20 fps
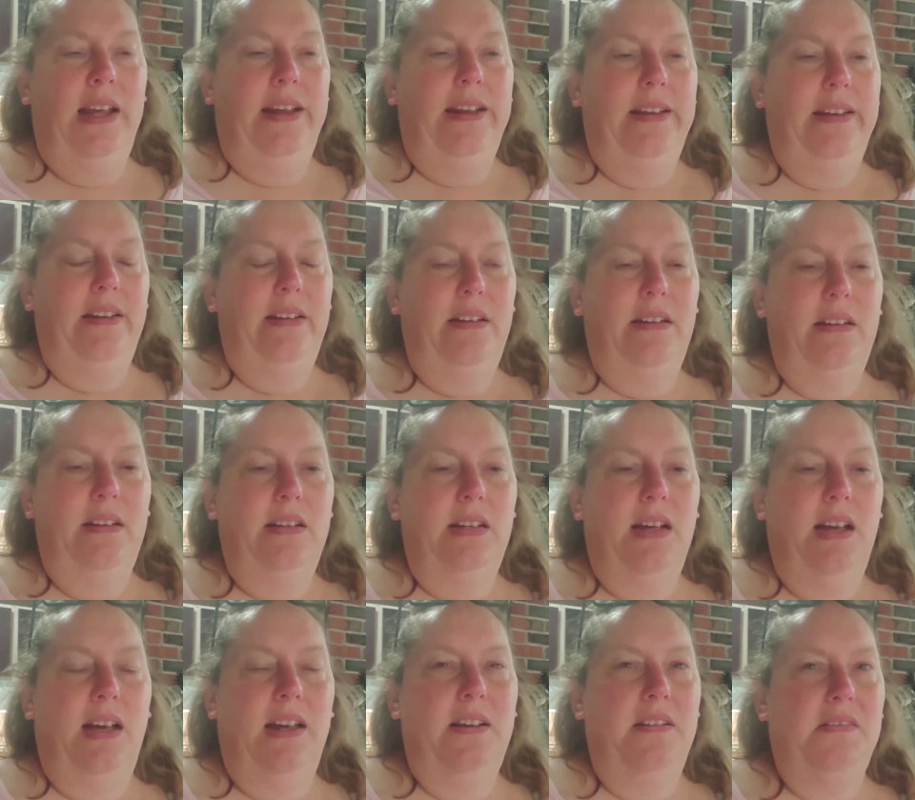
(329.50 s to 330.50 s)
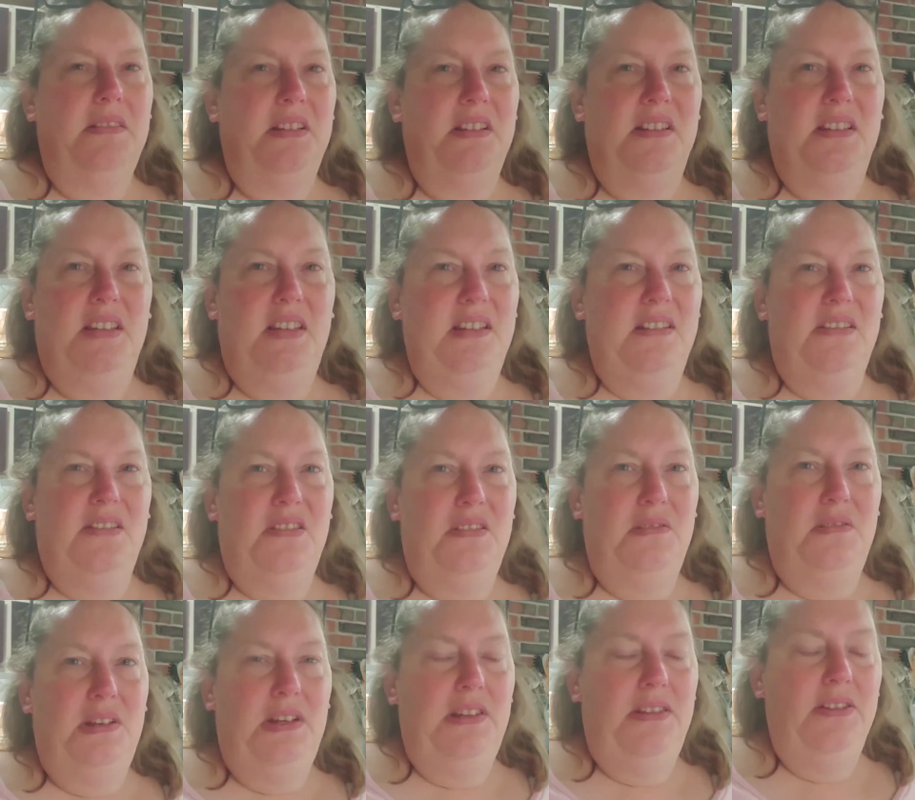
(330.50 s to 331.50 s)
And I don't think the kids do
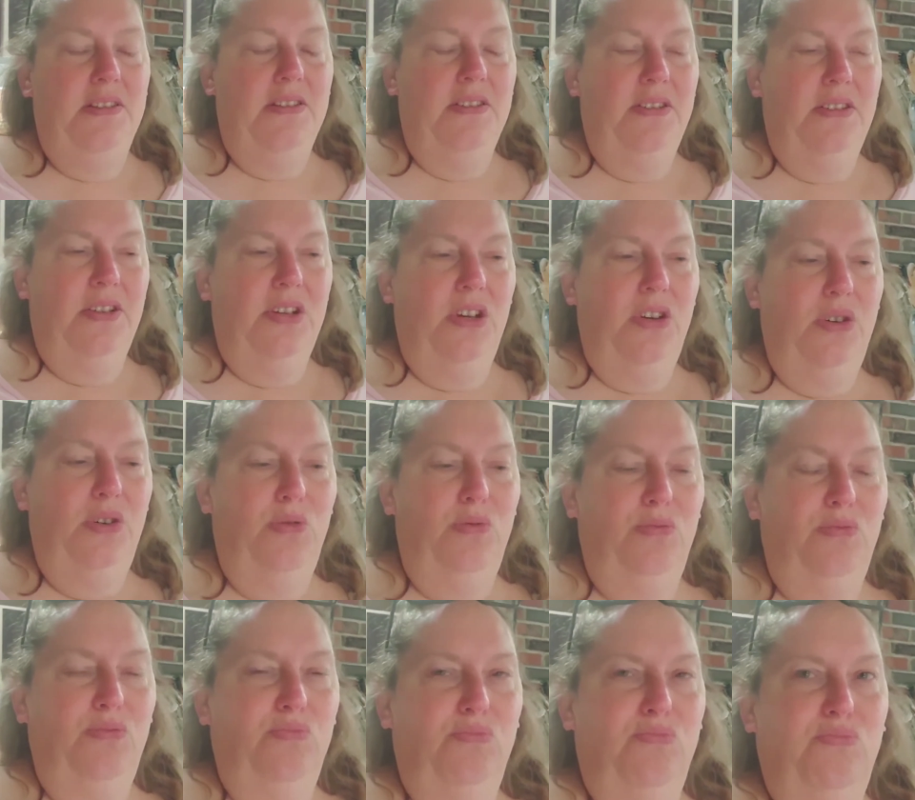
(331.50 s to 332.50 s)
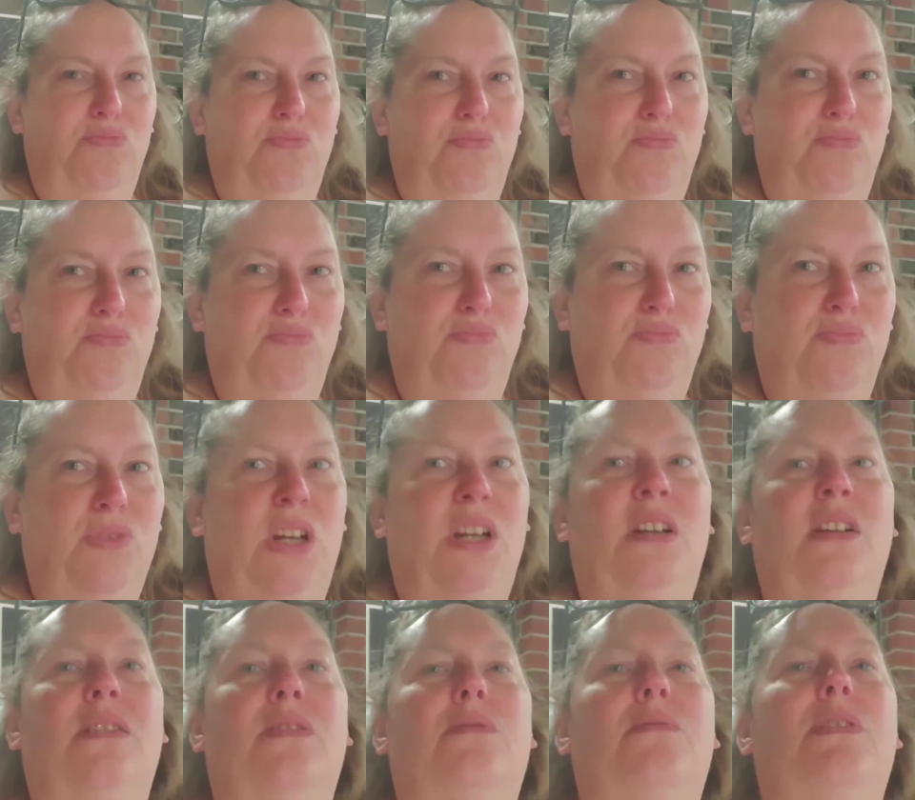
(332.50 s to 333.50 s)
either, so
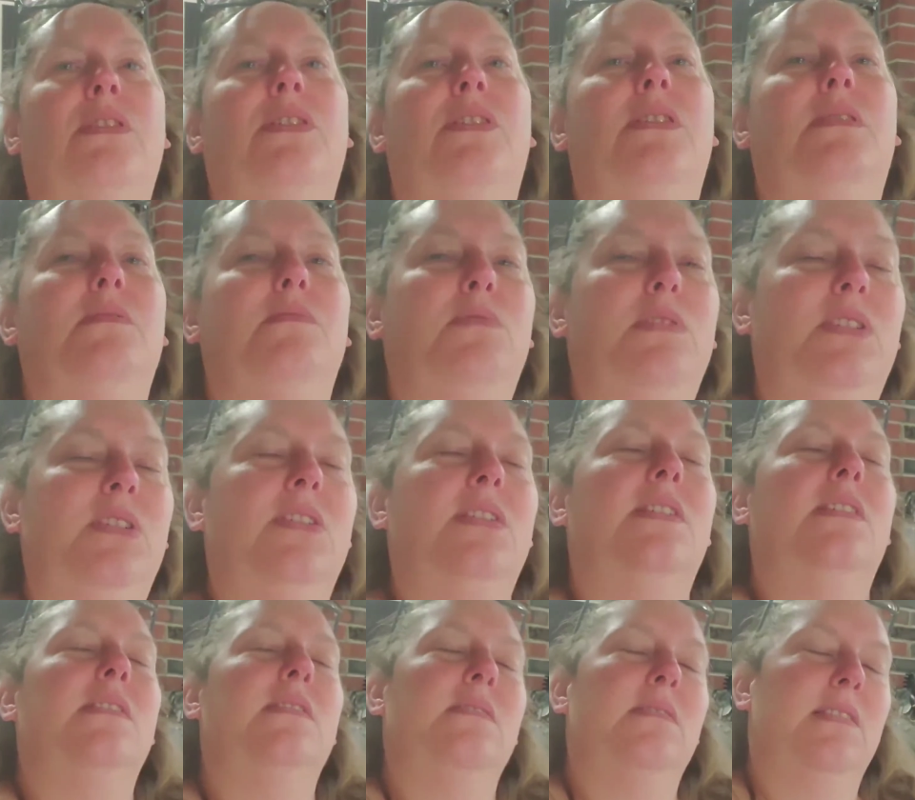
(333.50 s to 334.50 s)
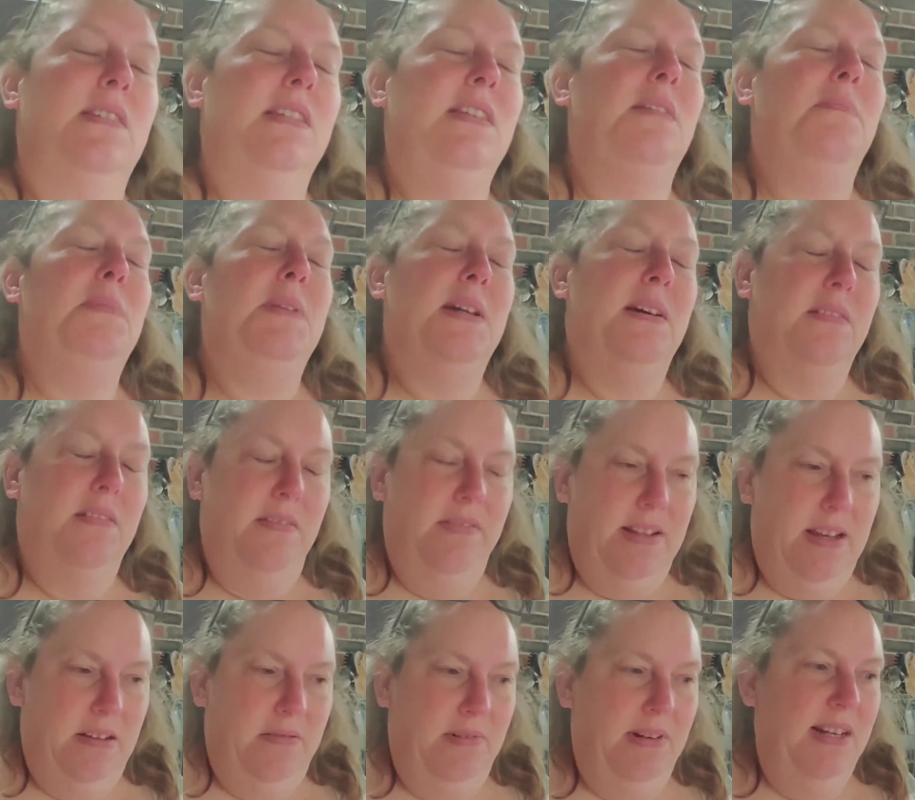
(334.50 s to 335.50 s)
we just skipped out
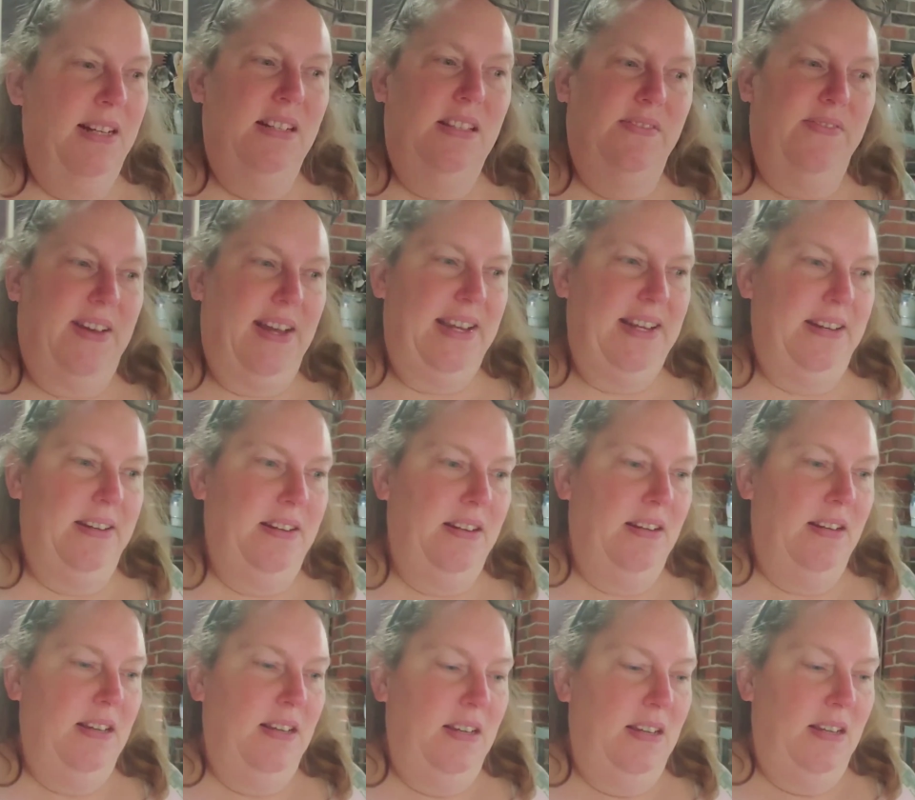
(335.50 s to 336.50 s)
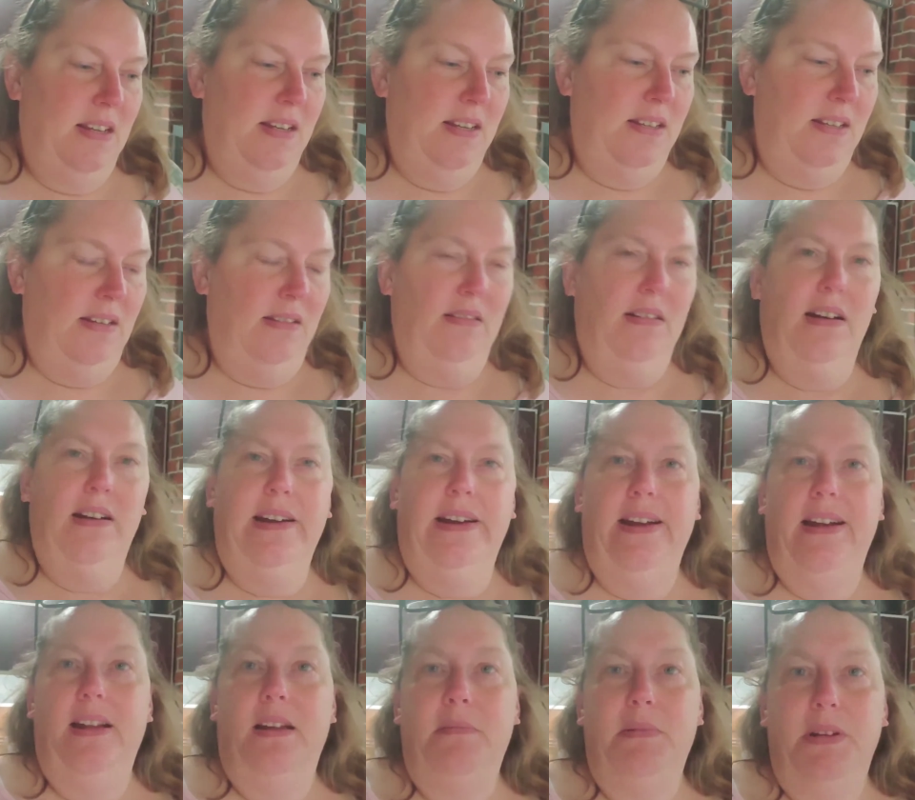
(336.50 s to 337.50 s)
on that one. It's fine. So, all
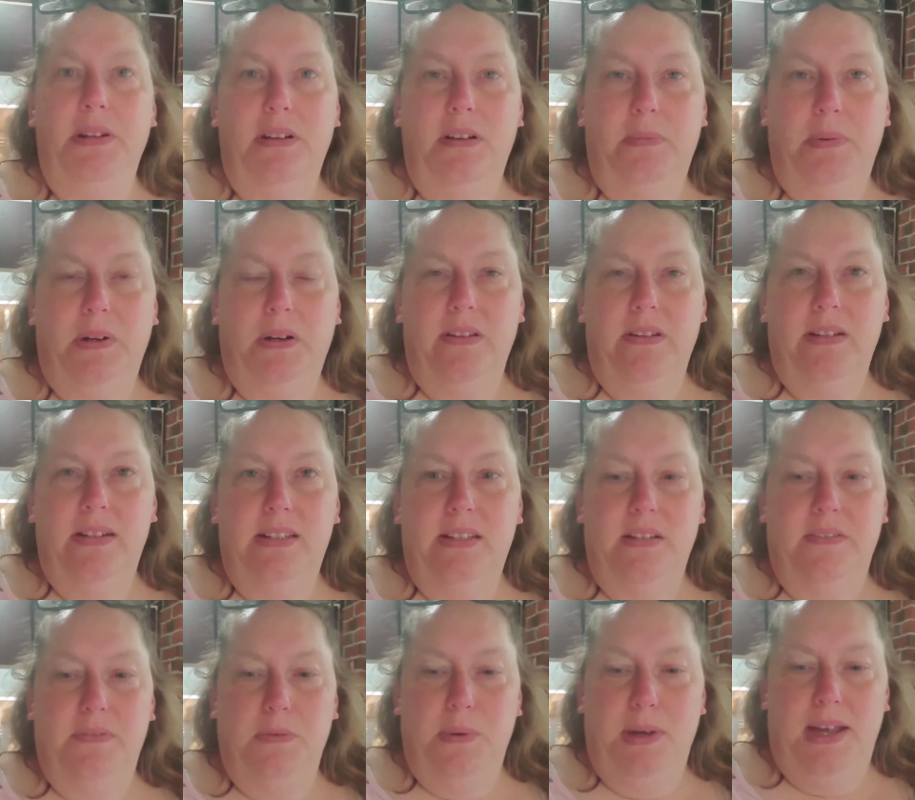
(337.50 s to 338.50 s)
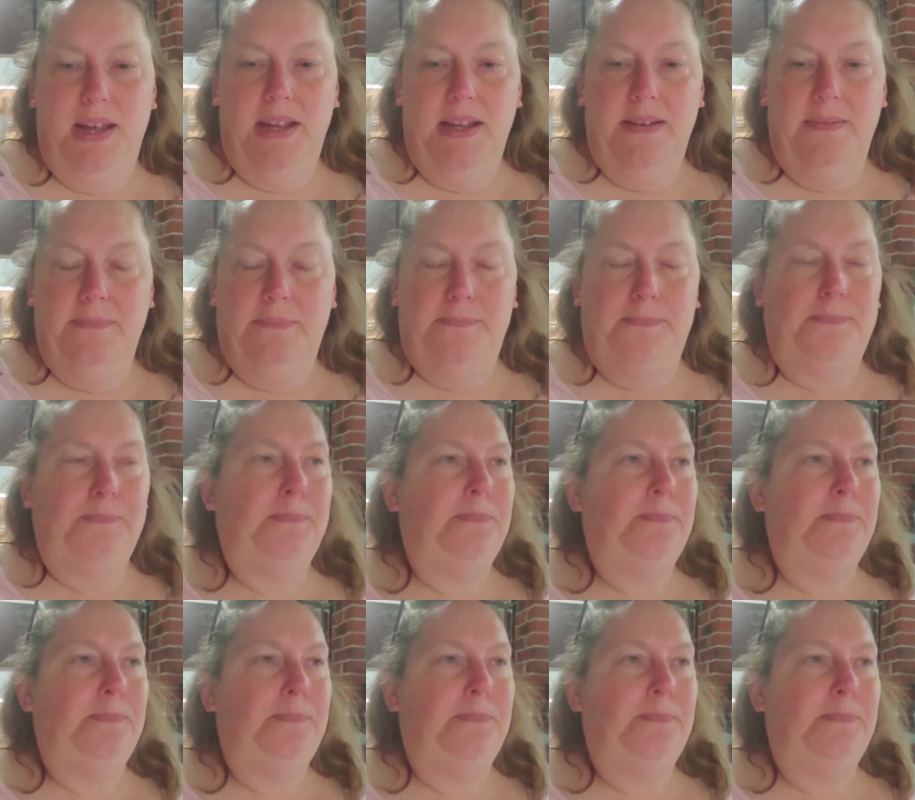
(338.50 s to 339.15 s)
right, I'm gonna go put all this stuff away.